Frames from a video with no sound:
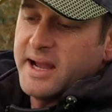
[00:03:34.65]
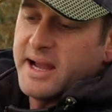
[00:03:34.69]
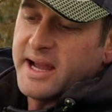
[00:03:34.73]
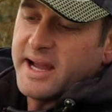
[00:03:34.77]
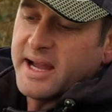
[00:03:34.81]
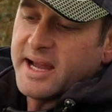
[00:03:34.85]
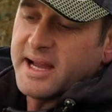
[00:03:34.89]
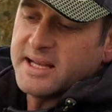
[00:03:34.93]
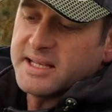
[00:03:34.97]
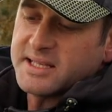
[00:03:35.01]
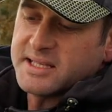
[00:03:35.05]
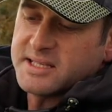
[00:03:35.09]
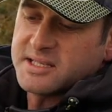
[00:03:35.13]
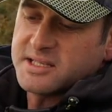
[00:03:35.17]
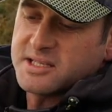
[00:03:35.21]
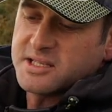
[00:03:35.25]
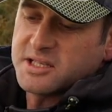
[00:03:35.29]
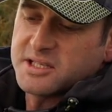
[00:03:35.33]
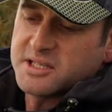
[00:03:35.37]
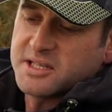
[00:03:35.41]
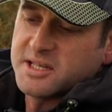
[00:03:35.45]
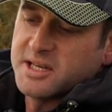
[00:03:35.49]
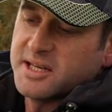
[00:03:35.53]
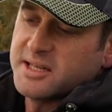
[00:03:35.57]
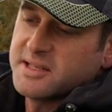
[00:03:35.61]
It's
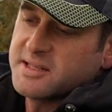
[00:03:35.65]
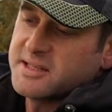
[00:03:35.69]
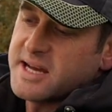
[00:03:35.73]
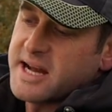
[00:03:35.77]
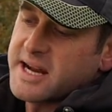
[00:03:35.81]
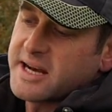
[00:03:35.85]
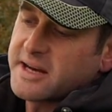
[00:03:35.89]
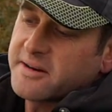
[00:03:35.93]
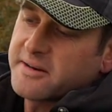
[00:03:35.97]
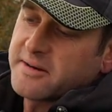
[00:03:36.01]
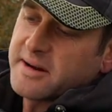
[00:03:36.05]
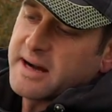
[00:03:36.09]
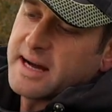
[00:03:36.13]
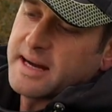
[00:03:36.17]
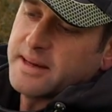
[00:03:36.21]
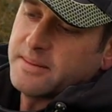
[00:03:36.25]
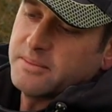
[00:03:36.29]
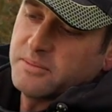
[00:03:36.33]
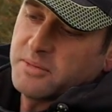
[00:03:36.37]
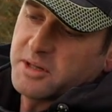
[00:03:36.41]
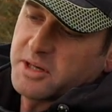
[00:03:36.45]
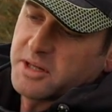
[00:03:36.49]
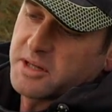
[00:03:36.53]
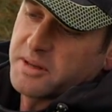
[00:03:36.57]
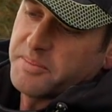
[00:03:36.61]
just a 10
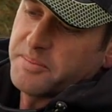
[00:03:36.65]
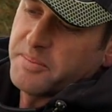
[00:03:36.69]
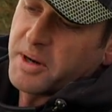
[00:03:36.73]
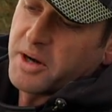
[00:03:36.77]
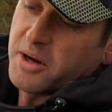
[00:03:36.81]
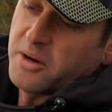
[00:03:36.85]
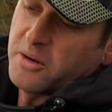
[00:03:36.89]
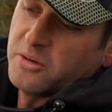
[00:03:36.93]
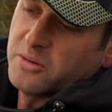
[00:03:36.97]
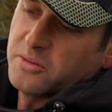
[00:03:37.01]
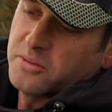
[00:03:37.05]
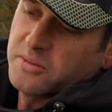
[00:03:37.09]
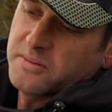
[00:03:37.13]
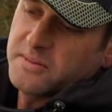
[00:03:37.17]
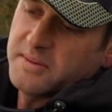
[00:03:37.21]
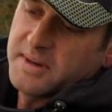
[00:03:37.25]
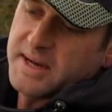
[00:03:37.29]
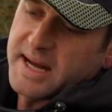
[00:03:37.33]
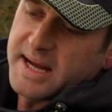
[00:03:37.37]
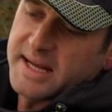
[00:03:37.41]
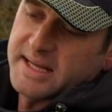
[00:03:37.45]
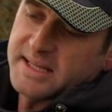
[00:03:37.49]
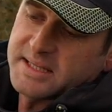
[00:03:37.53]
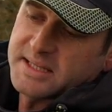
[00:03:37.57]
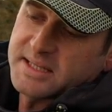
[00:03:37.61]
gram, one of the bottle
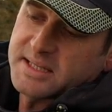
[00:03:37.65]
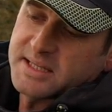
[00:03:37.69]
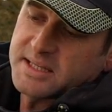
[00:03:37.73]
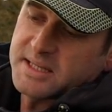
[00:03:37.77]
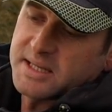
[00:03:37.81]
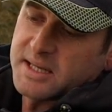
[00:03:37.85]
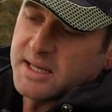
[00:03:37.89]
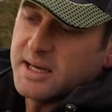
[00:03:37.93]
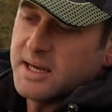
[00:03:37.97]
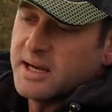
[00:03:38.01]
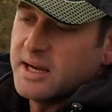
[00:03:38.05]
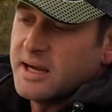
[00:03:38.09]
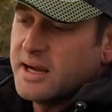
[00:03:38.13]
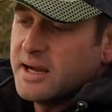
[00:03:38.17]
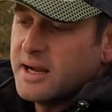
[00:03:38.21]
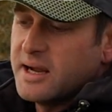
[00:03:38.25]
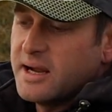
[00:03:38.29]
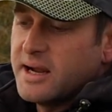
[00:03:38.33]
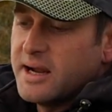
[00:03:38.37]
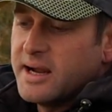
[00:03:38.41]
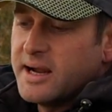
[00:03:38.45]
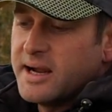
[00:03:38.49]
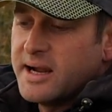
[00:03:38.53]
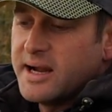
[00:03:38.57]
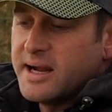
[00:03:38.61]
leads,
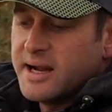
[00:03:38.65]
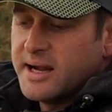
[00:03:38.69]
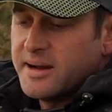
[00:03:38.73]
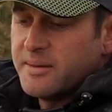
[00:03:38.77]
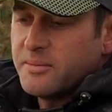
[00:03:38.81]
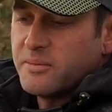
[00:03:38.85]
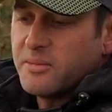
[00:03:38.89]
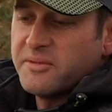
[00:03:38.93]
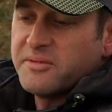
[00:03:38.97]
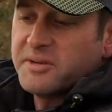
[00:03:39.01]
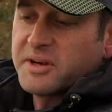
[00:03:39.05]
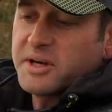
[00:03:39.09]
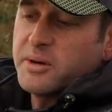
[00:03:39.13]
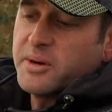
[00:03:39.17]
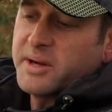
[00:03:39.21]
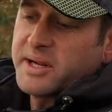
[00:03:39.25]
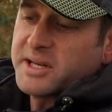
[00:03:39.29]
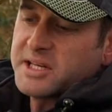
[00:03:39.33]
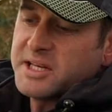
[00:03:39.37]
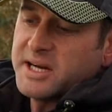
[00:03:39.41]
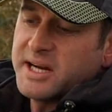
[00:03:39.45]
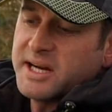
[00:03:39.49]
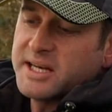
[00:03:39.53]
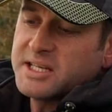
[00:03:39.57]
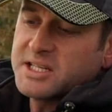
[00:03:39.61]
with a quick
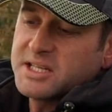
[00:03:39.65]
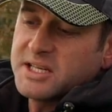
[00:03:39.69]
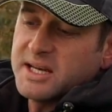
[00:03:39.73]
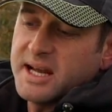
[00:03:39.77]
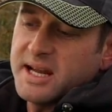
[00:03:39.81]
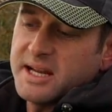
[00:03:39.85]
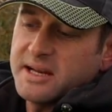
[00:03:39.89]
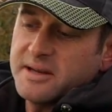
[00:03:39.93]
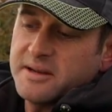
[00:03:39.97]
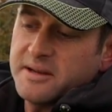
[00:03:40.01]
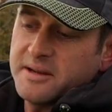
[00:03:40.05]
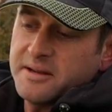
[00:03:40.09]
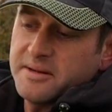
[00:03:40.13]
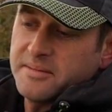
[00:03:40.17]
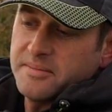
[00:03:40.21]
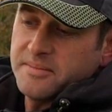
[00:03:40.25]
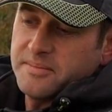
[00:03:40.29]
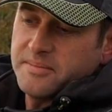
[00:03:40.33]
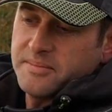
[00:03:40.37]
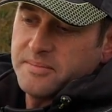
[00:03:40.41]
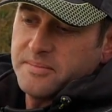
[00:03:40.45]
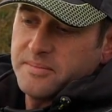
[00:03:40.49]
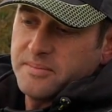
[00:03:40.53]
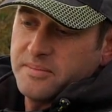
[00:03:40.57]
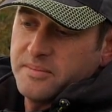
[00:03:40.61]
change lead
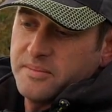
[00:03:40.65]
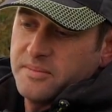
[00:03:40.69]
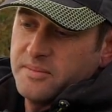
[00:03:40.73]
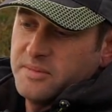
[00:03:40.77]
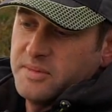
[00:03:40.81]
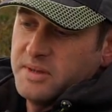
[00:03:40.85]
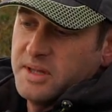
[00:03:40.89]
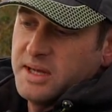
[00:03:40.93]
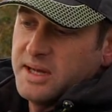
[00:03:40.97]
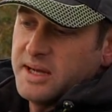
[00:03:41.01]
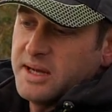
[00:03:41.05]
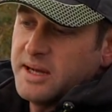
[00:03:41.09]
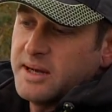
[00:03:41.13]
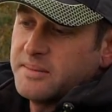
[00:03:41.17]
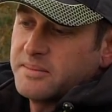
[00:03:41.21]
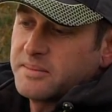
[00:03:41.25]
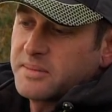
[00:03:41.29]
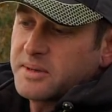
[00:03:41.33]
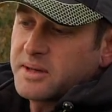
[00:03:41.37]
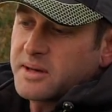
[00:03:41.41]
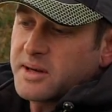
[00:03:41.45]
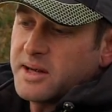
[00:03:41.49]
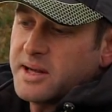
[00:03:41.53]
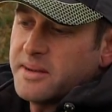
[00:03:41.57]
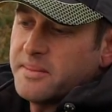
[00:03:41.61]

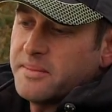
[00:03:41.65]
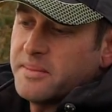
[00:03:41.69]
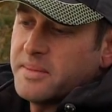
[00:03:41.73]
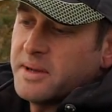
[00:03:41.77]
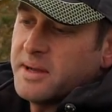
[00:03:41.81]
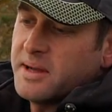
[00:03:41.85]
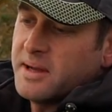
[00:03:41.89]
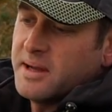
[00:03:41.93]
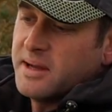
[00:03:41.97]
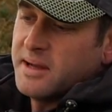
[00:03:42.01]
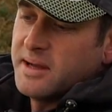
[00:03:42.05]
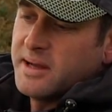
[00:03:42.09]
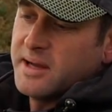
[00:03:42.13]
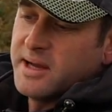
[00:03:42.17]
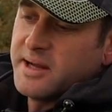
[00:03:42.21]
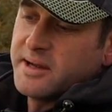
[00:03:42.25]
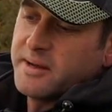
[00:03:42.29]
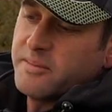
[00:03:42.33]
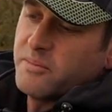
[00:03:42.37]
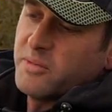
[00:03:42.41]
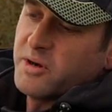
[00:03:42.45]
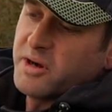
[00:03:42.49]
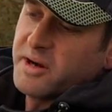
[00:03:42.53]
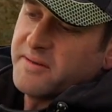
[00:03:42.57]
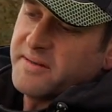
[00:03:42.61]
clip
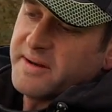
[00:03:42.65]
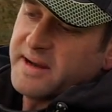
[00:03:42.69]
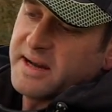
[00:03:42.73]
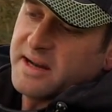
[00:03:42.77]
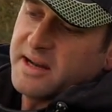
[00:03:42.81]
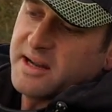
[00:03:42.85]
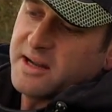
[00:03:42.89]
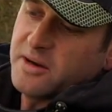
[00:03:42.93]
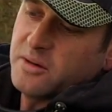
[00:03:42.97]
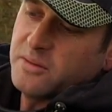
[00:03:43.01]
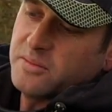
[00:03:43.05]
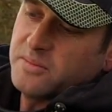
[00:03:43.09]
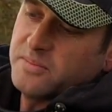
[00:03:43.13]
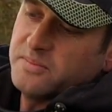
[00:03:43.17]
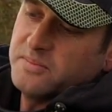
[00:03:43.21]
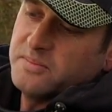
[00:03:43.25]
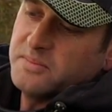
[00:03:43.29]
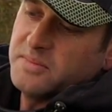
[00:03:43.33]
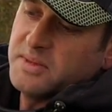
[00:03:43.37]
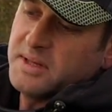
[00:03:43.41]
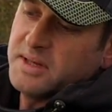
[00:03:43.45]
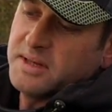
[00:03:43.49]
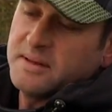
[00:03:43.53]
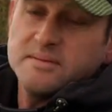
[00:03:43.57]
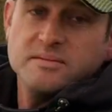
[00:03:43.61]
and one of our little
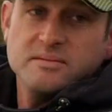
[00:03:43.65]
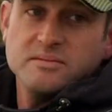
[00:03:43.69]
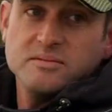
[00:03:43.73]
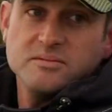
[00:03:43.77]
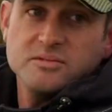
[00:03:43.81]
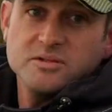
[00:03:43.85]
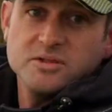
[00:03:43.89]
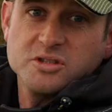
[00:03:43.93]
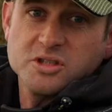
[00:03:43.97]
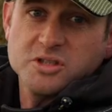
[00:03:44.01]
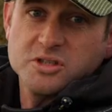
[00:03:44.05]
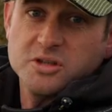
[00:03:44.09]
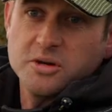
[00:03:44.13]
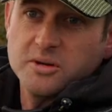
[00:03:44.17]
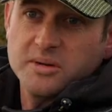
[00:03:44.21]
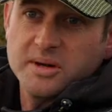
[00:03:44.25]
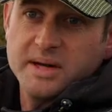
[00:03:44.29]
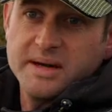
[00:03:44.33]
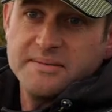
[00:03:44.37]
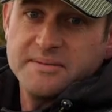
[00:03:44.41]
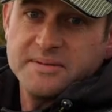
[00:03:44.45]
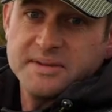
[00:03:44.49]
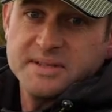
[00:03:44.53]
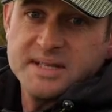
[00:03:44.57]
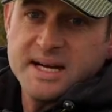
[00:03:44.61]
just hook
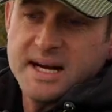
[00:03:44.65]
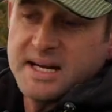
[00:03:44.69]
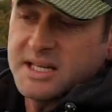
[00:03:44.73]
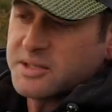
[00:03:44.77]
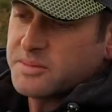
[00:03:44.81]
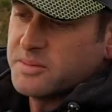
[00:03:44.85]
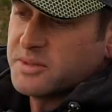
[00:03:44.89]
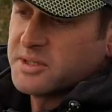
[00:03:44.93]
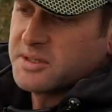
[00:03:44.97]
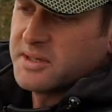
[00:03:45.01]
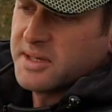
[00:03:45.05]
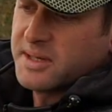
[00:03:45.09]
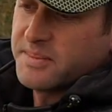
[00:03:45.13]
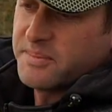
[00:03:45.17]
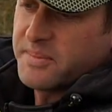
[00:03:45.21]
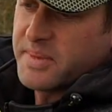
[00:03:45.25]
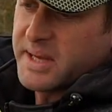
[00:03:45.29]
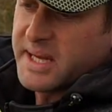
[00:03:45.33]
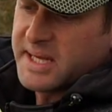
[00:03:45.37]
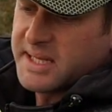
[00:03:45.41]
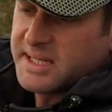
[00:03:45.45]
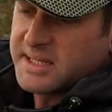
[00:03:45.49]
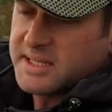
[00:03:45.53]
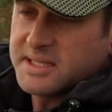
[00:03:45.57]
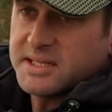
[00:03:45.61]
length attachment
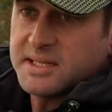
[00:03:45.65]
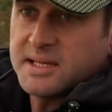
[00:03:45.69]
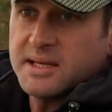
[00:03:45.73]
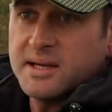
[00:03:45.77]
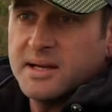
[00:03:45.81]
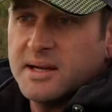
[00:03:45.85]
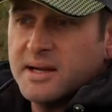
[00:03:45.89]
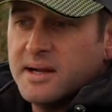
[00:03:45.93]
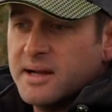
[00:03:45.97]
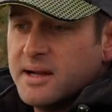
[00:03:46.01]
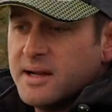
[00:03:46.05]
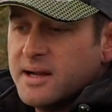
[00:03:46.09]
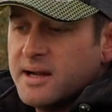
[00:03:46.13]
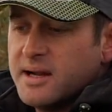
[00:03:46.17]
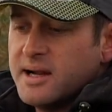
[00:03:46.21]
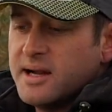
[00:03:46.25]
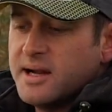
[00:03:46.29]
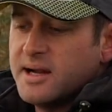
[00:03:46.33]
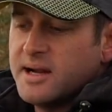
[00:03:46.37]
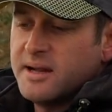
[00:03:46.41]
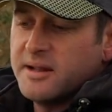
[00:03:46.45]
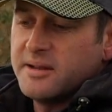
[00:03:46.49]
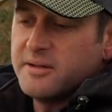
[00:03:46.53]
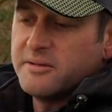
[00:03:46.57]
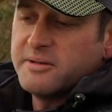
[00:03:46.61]
beads.
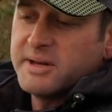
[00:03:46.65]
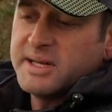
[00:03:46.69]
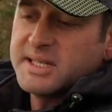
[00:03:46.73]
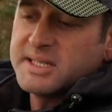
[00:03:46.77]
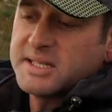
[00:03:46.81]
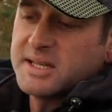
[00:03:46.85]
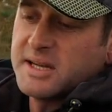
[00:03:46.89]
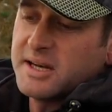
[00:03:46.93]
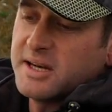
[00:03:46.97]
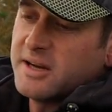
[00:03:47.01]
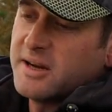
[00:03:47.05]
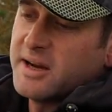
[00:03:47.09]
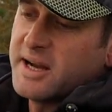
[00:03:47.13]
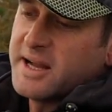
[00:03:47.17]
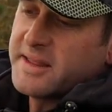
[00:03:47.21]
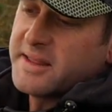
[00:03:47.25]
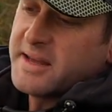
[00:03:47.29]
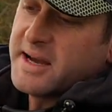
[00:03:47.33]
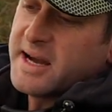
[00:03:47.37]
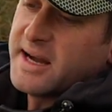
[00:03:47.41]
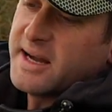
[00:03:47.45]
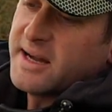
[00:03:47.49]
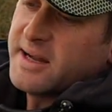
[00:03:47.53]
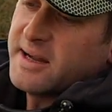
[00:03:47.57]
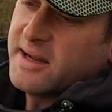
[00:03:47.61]
The reason I like
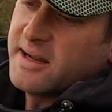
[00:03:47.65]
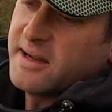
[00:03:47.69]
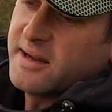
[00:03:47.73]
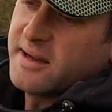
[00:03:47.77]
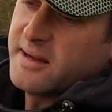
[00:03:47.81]
that,